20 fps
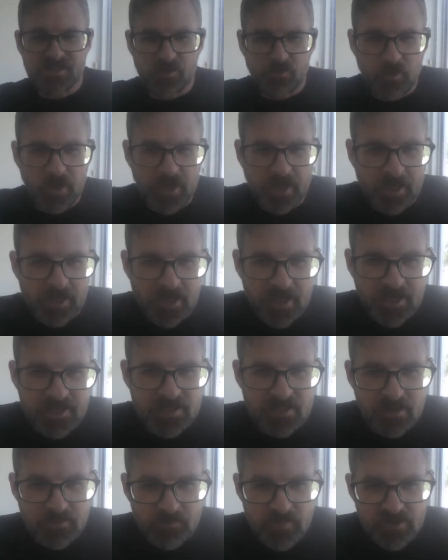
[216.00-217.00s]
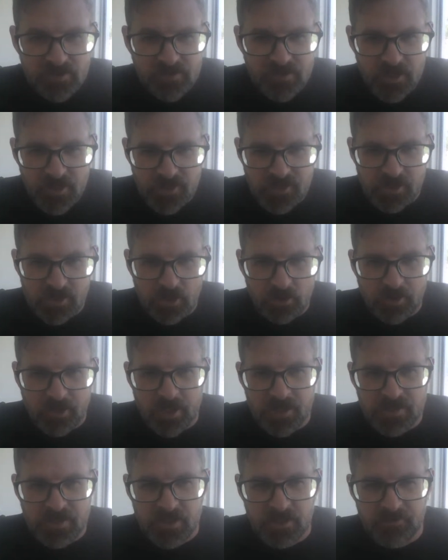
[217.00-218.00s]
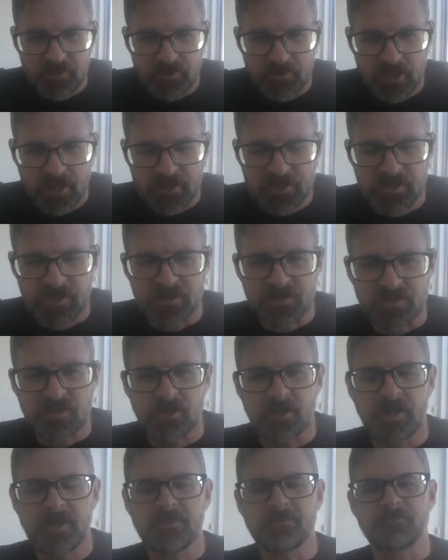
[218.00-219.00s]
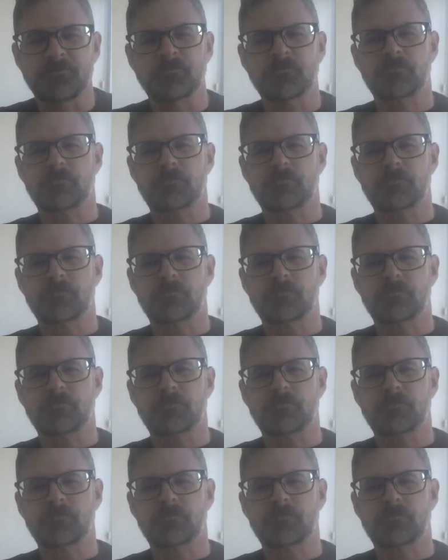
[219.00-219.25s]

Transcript: to recognize the position, location, and directions, right?